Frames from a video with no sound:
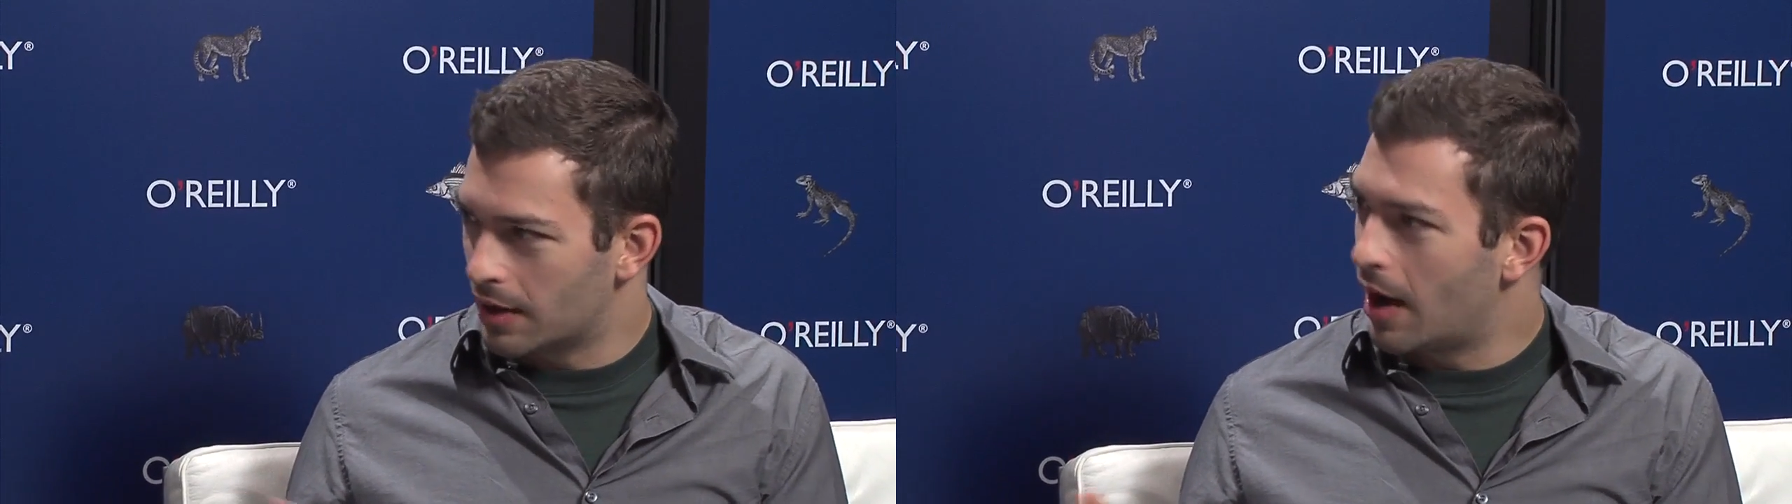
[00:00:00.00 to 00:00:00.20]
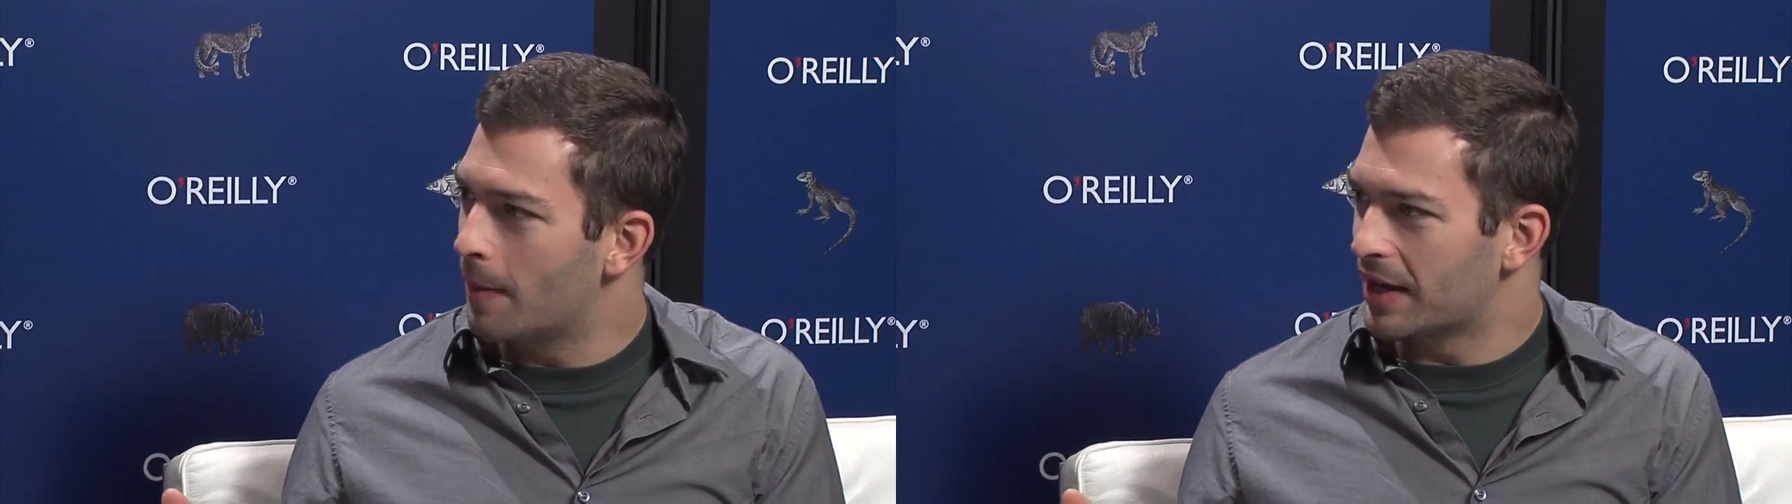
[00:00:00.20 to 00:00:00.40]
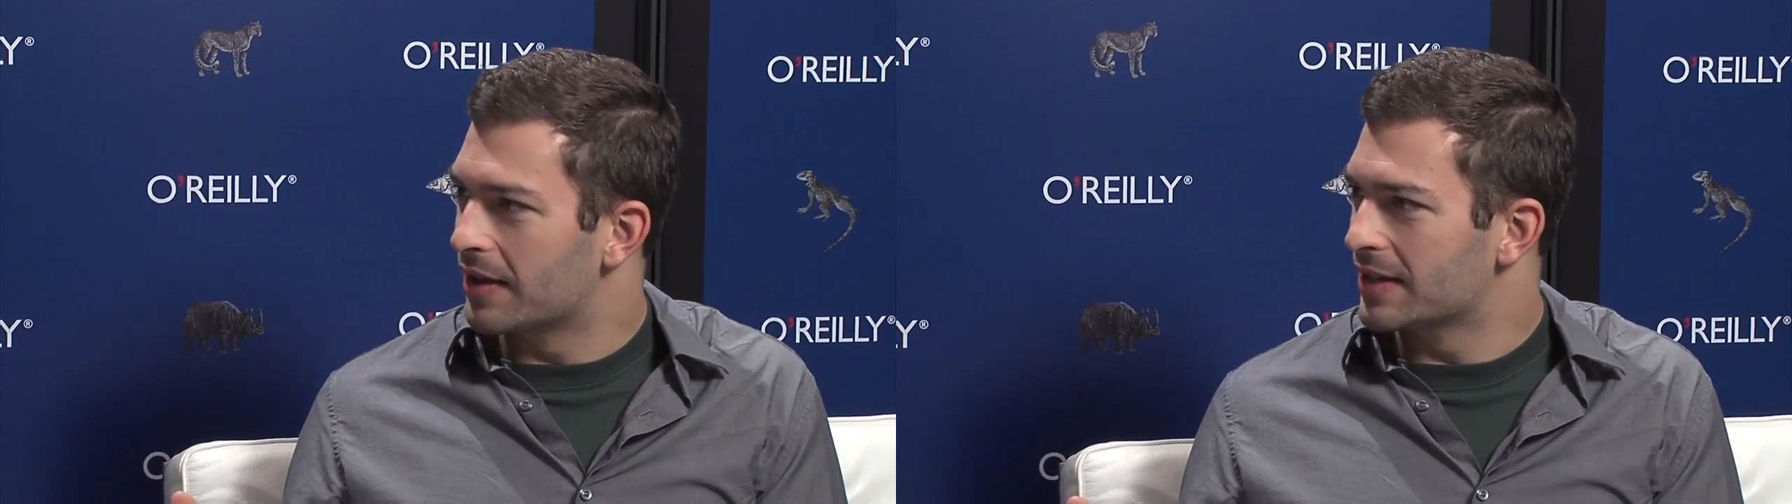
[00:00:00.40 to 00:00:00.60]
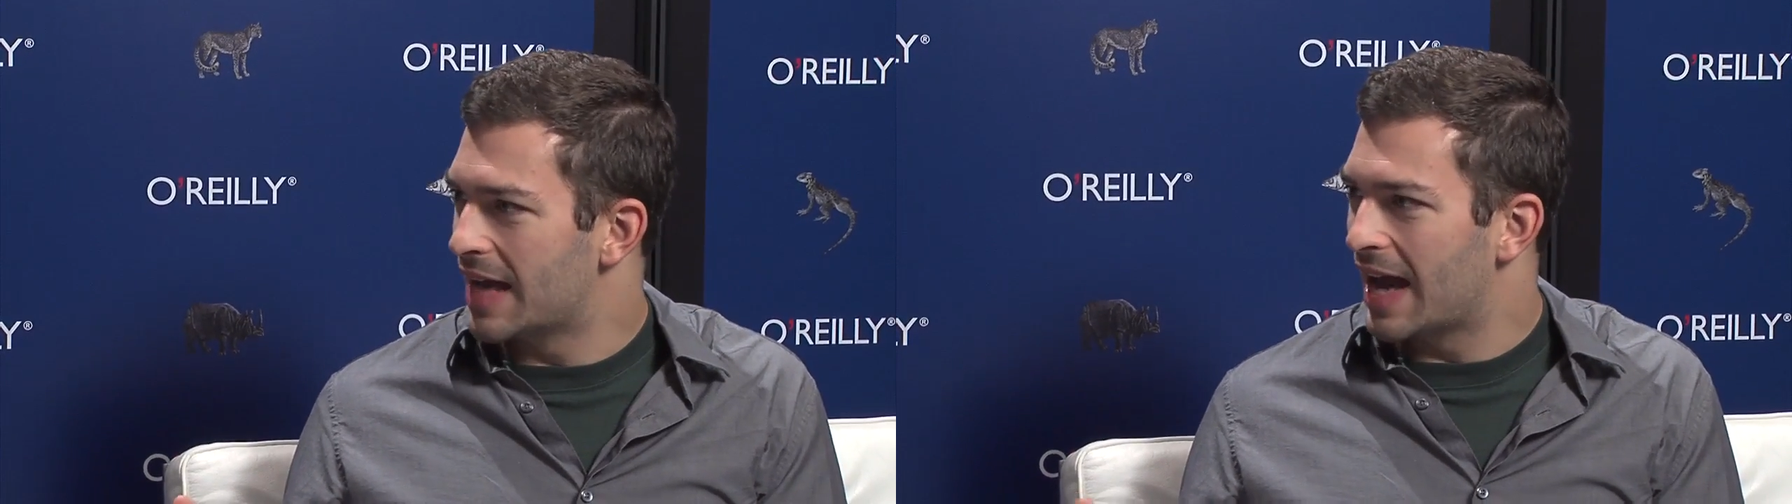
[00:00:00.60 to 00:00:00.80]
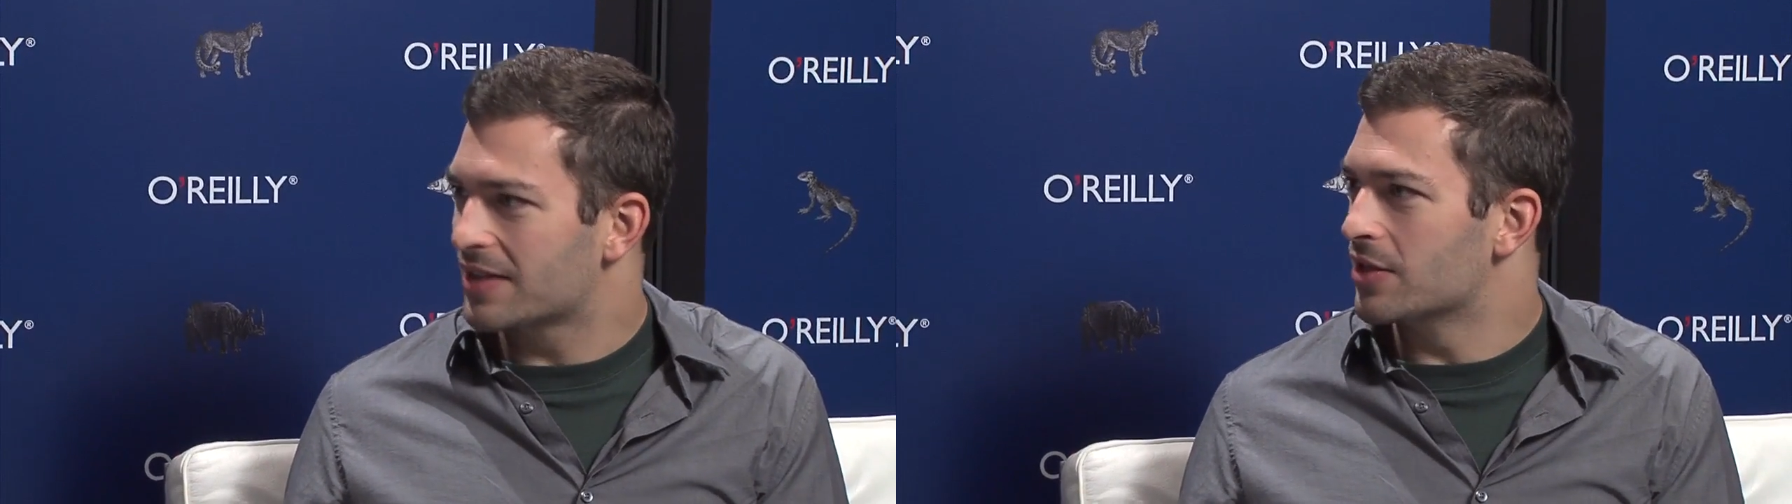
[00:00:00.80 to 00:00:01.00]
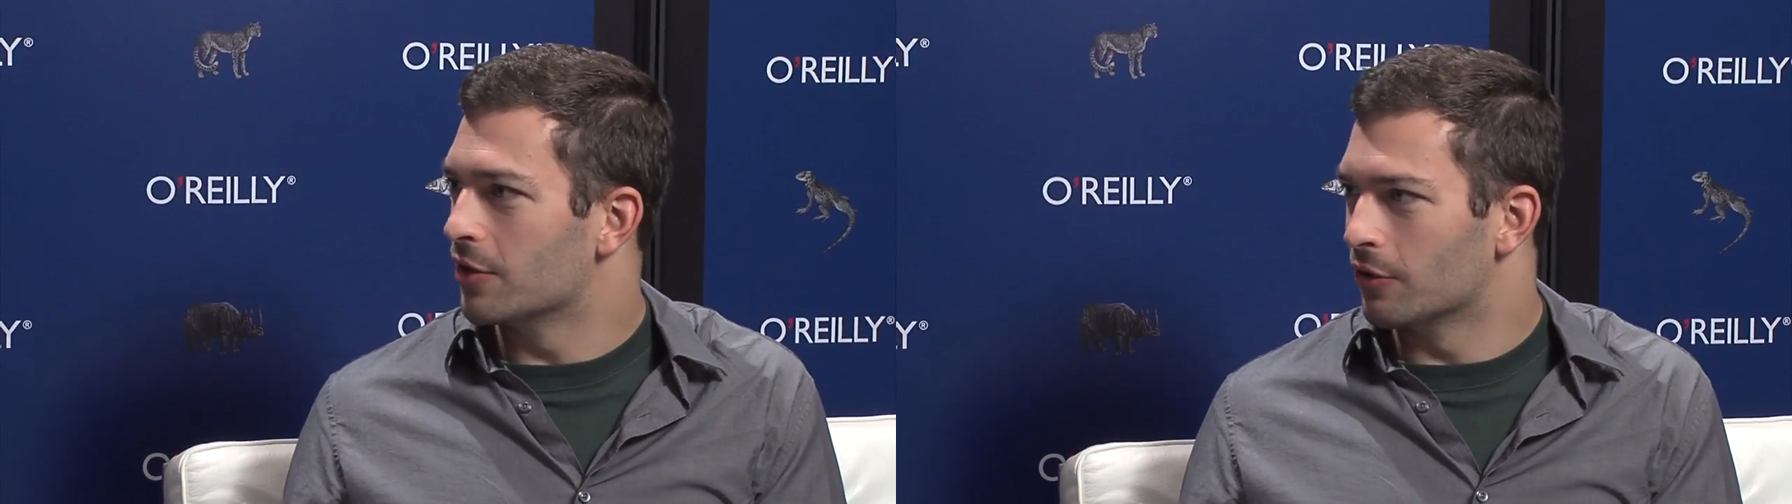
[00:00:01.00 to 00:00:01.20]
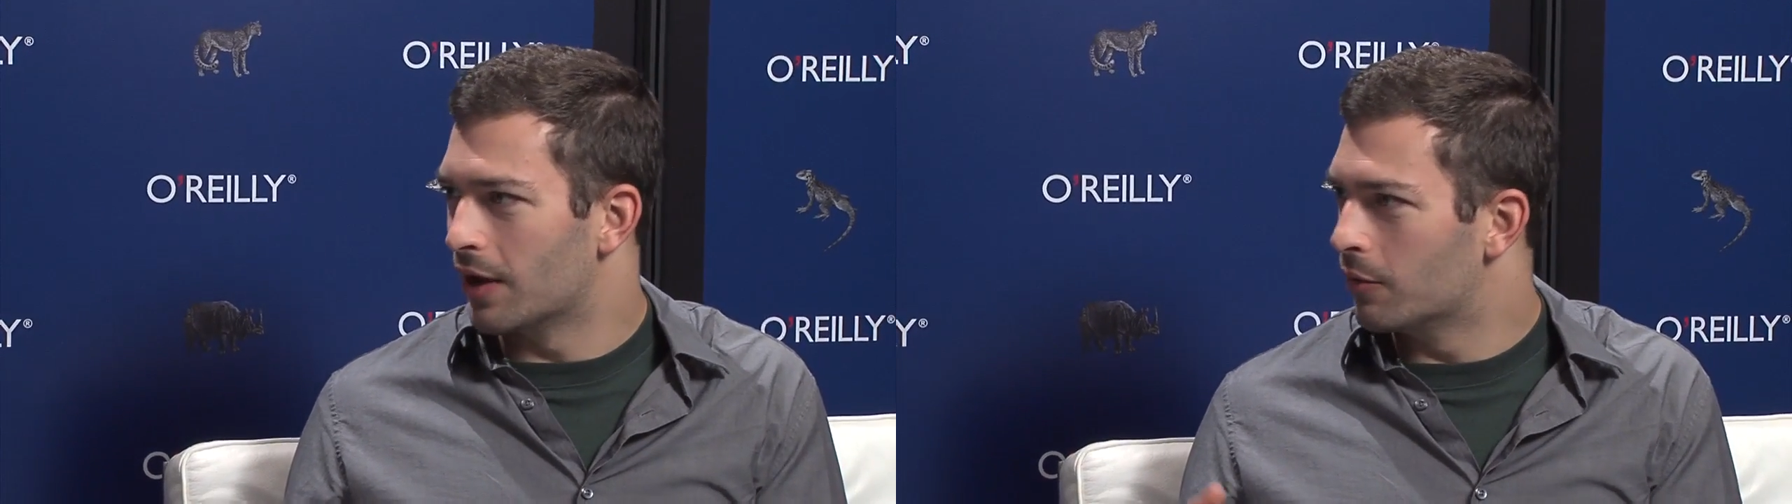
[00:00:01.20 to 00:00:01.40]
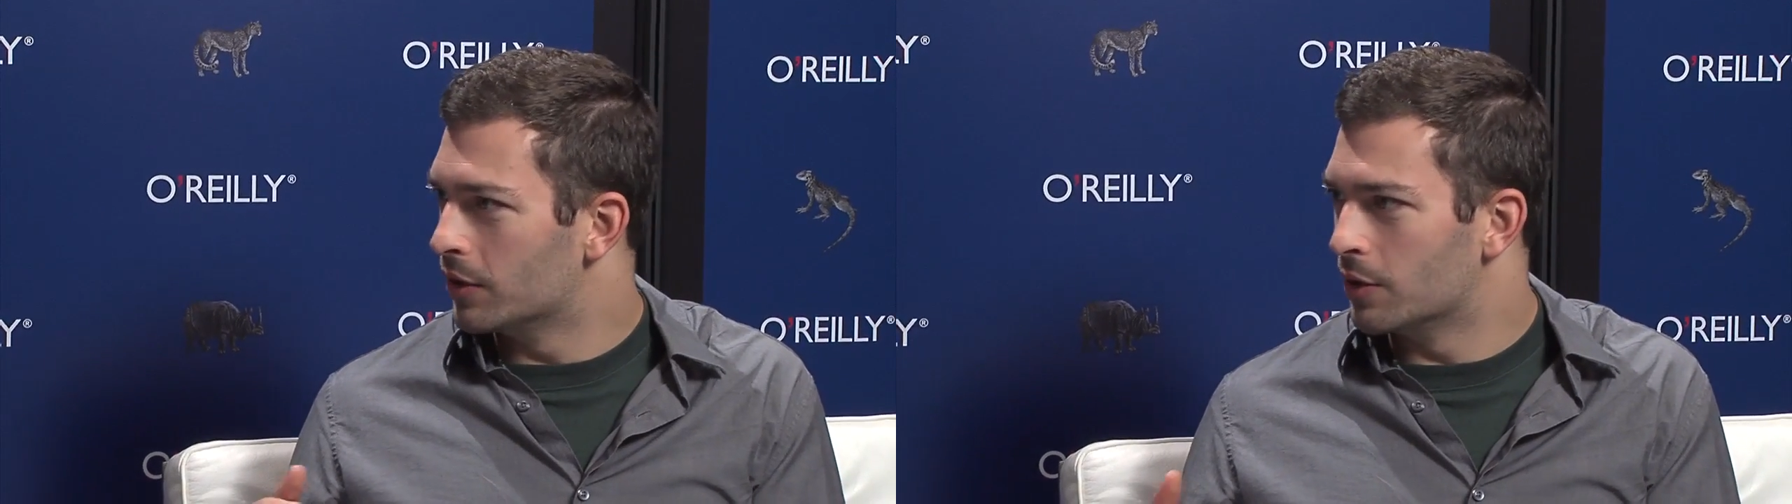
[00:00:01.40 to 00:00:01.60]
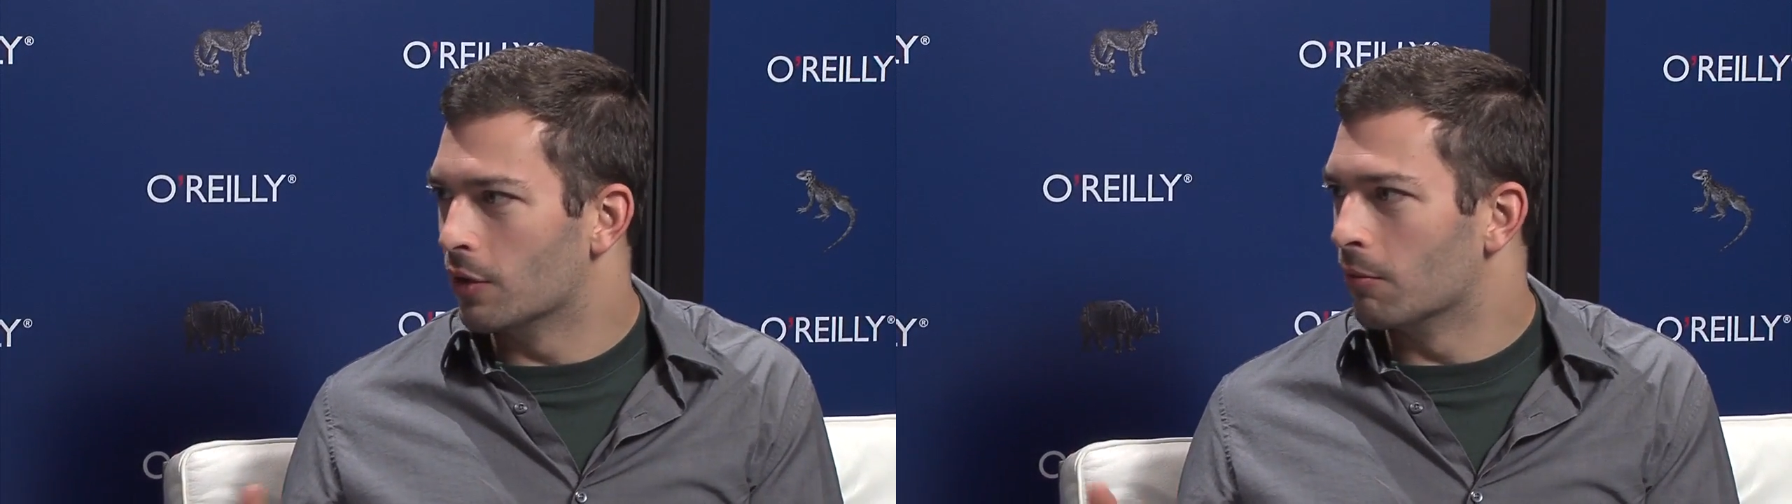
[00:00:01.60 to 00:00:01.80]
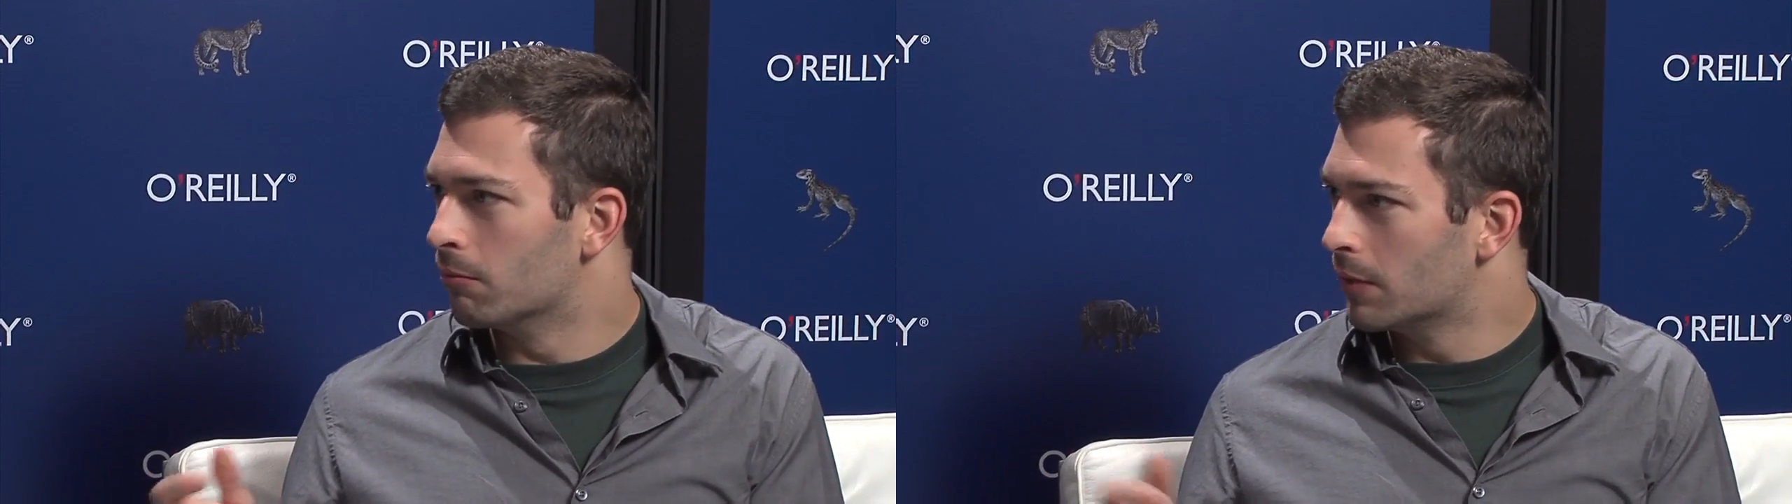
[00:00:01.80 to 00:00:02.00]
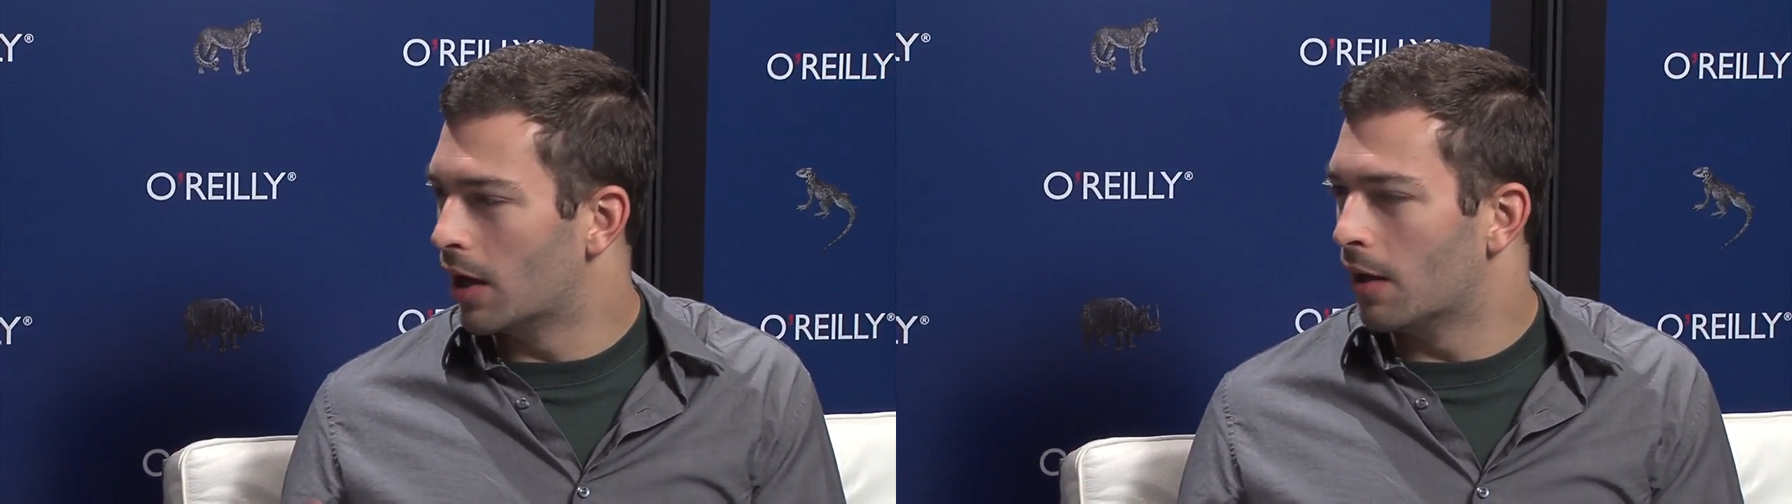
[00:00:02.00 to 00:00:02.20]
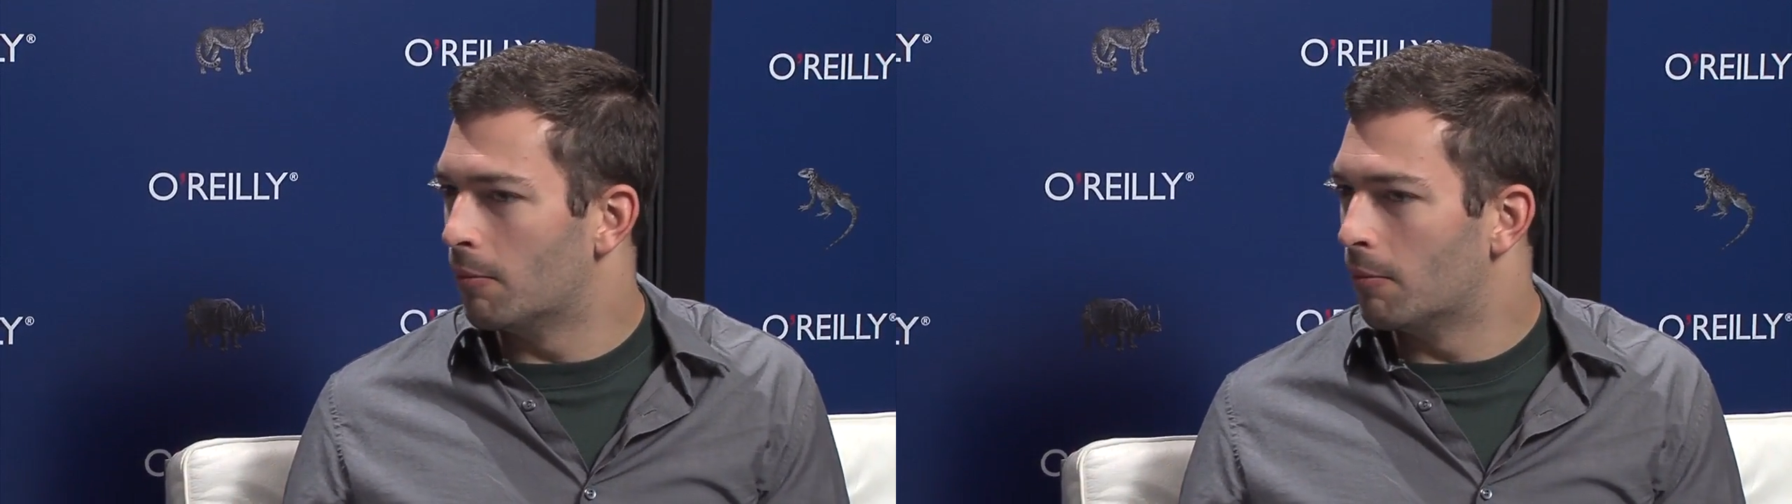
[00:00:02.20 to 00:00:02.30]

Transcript: hopping out of the taxi, or right when you were uh,